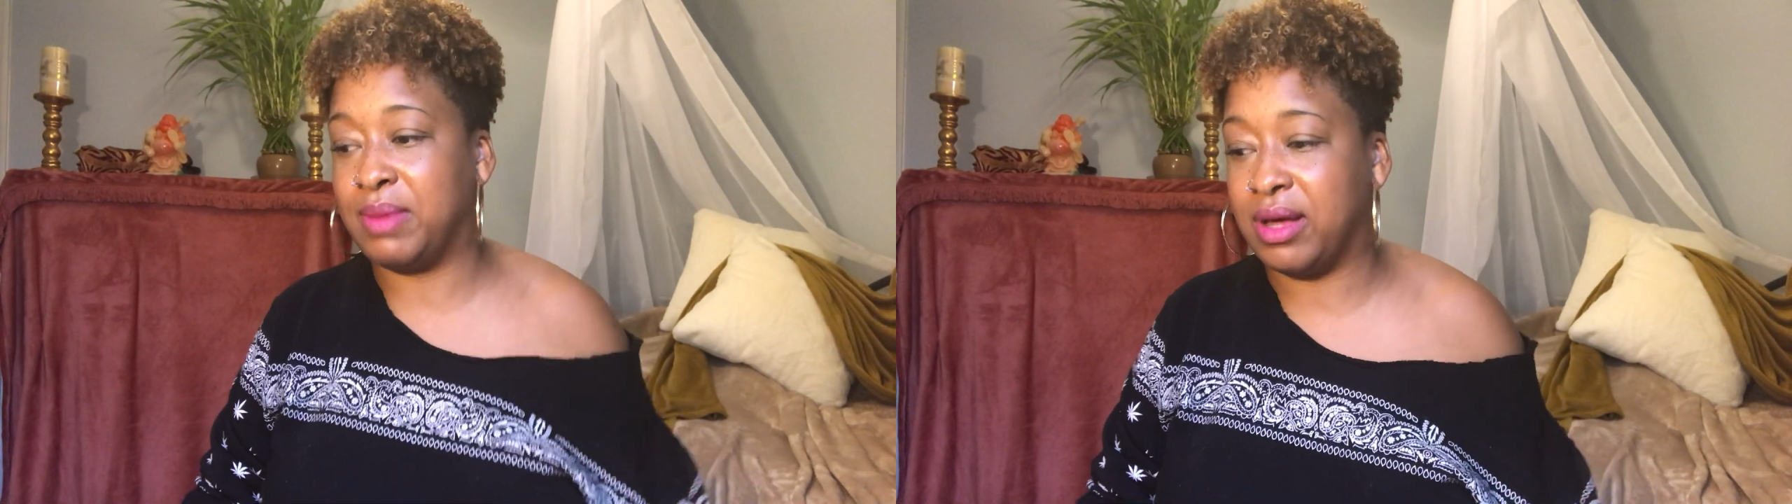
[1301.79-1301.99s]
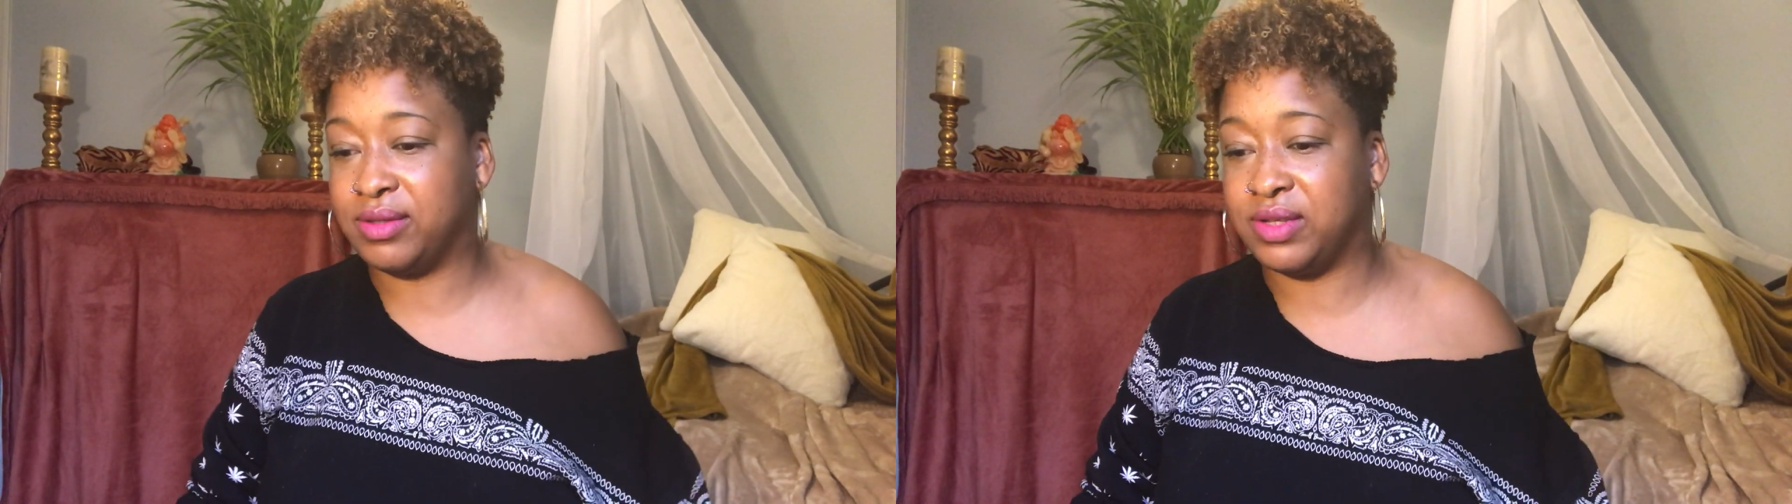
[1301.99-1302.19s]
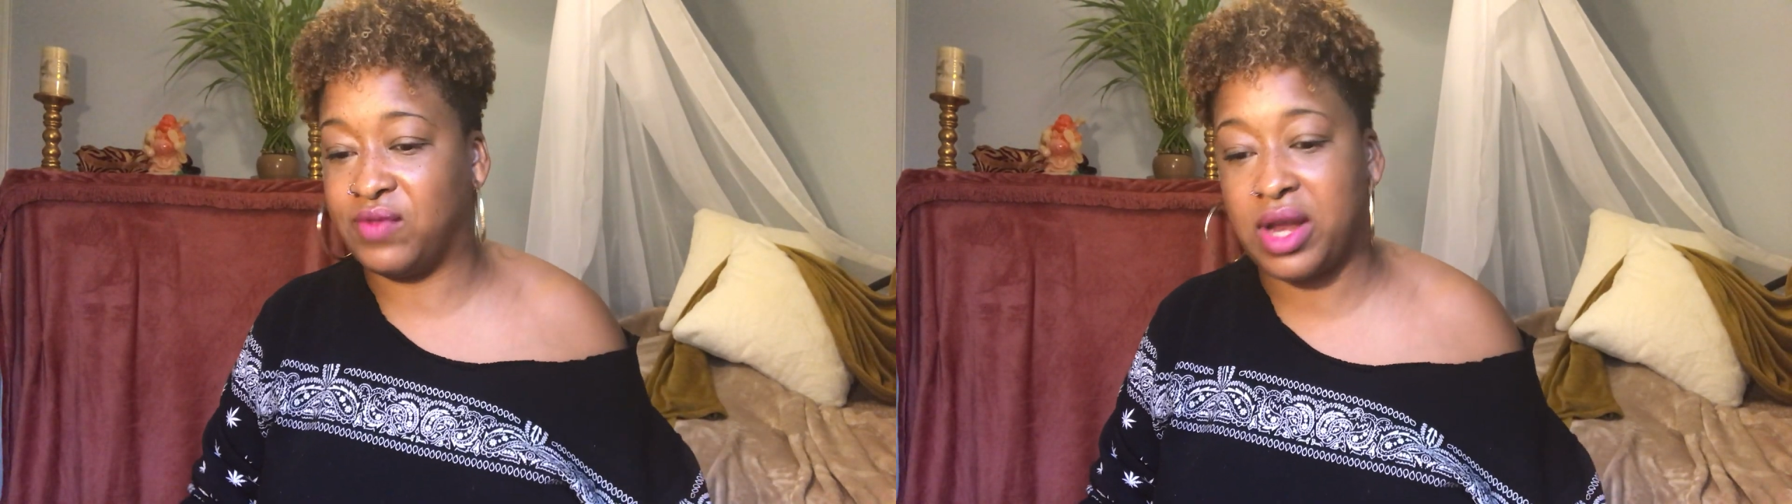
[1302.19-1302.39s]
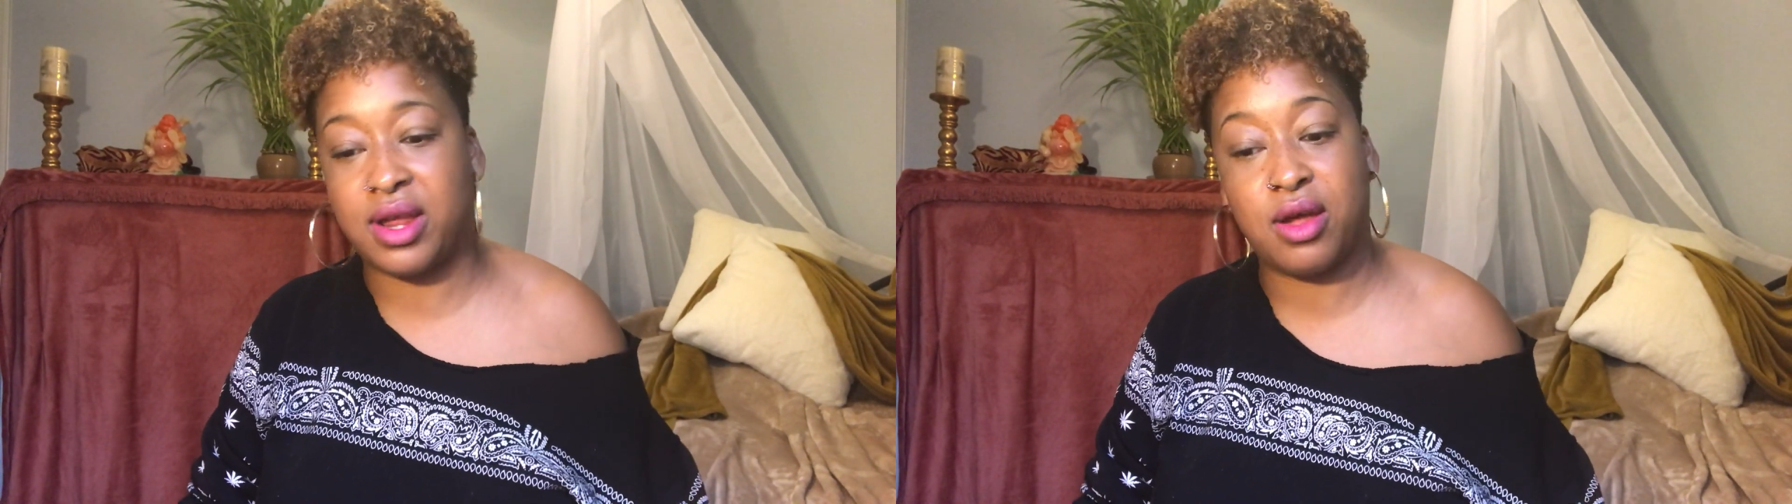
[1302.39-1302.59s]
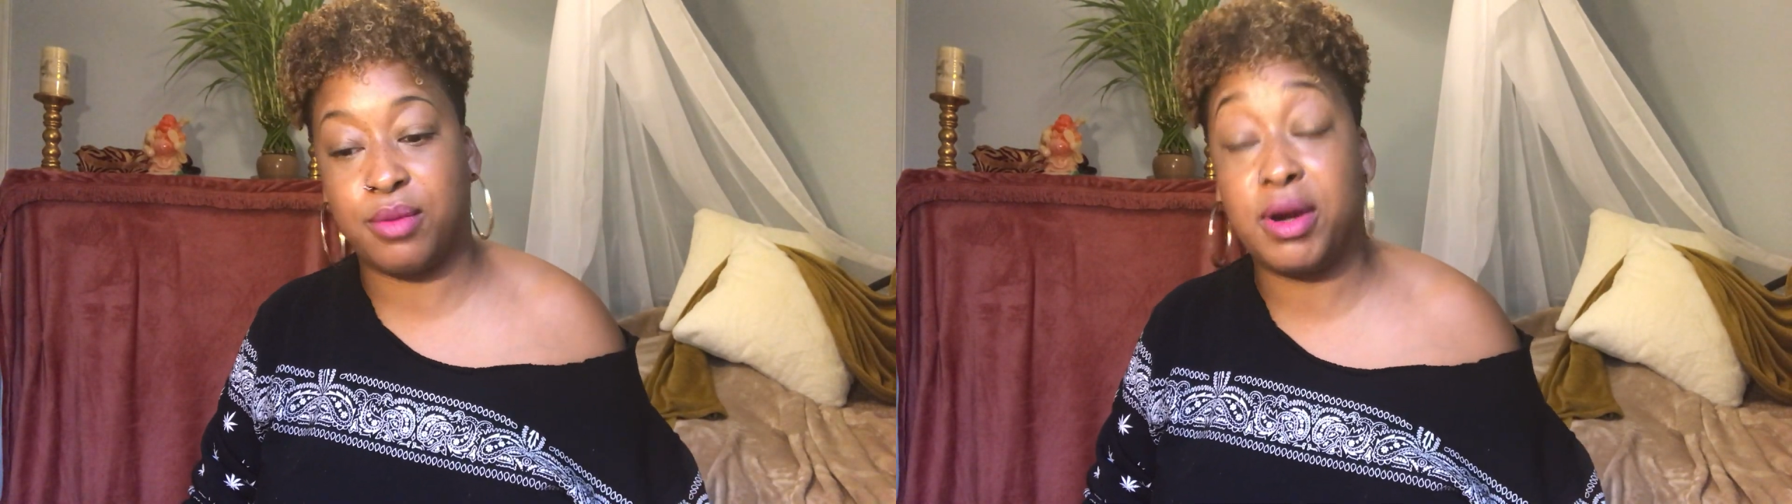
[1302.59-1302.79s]
about divine
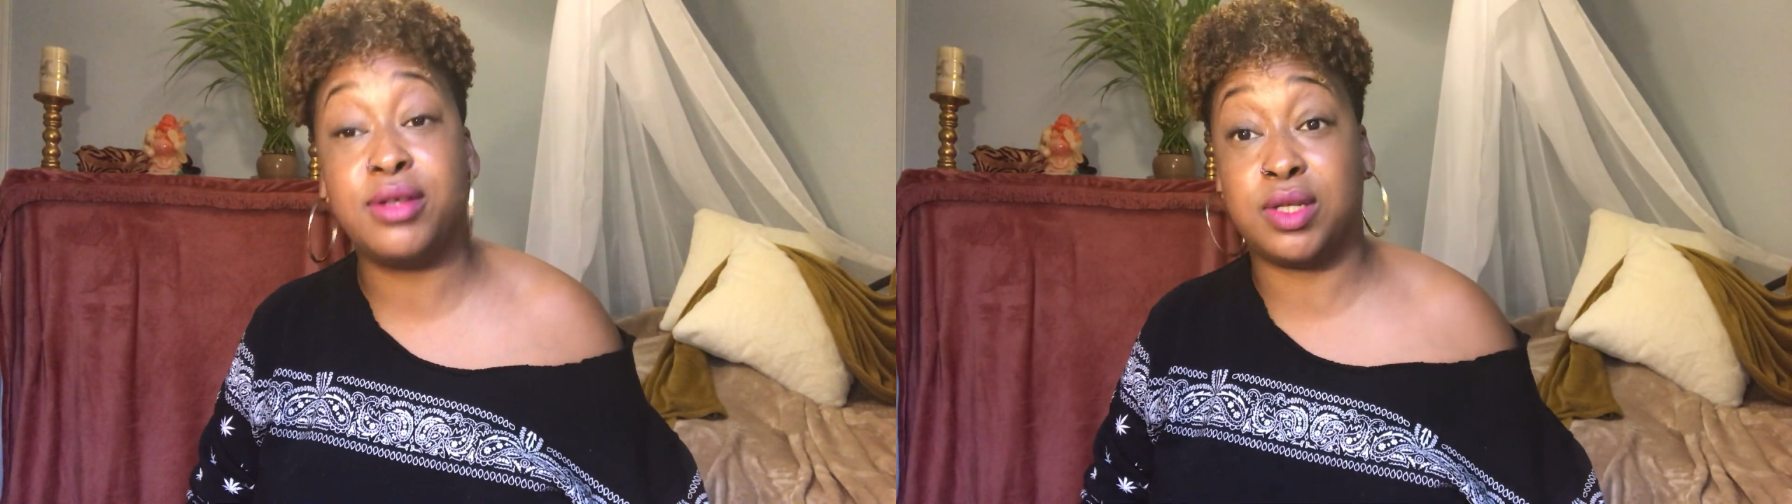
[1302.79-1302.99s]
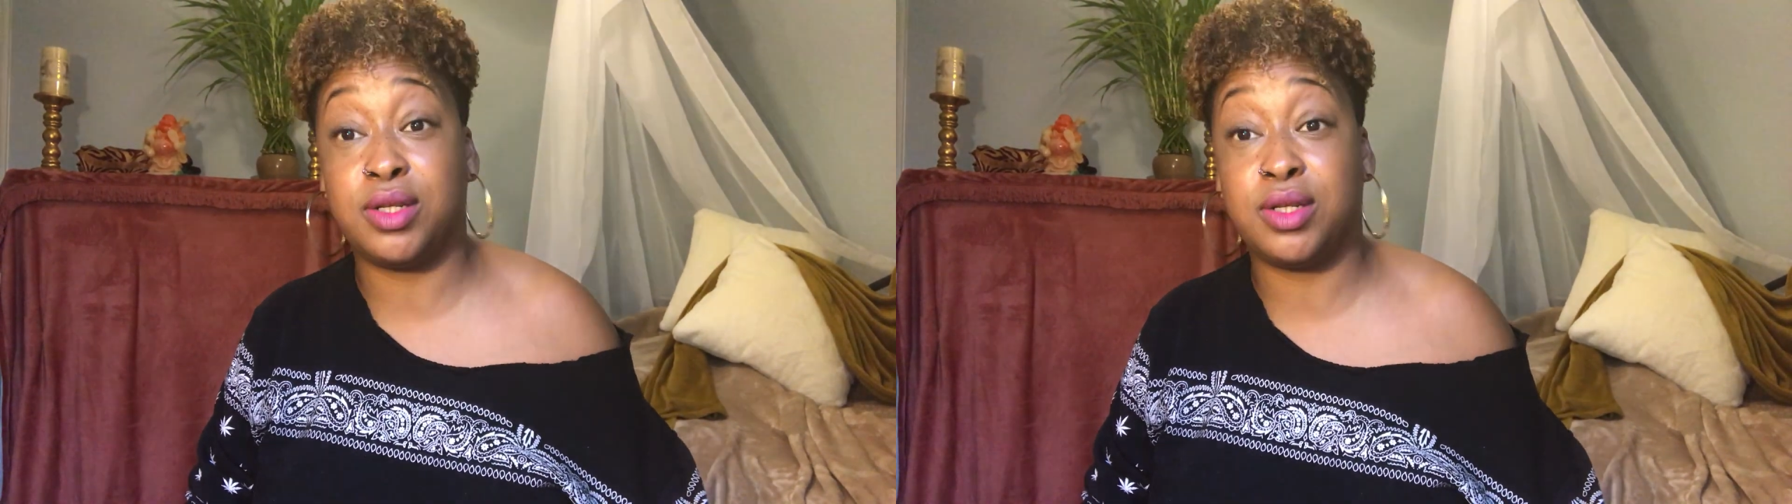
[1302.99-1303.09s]
counterparts.